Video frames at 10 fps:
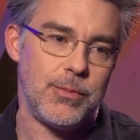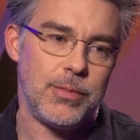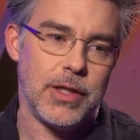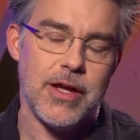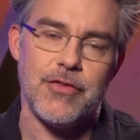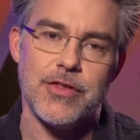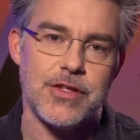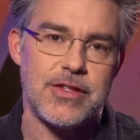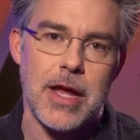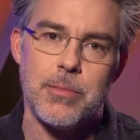live in the
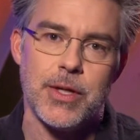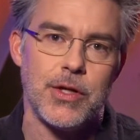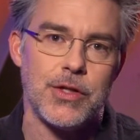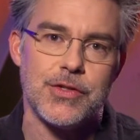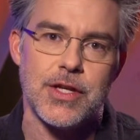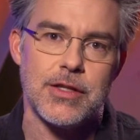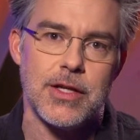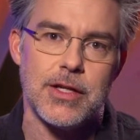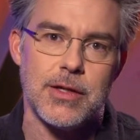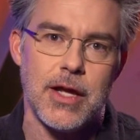set builds and
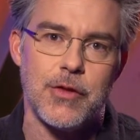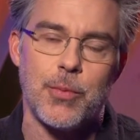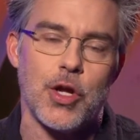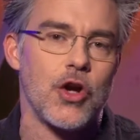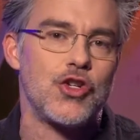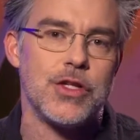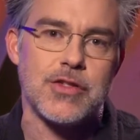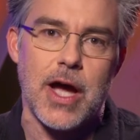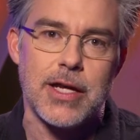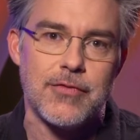the production
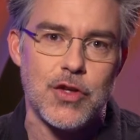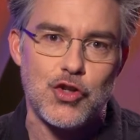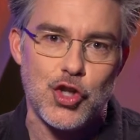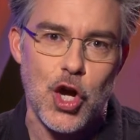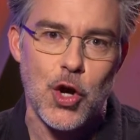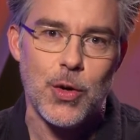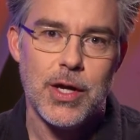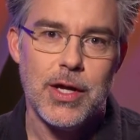design of this show,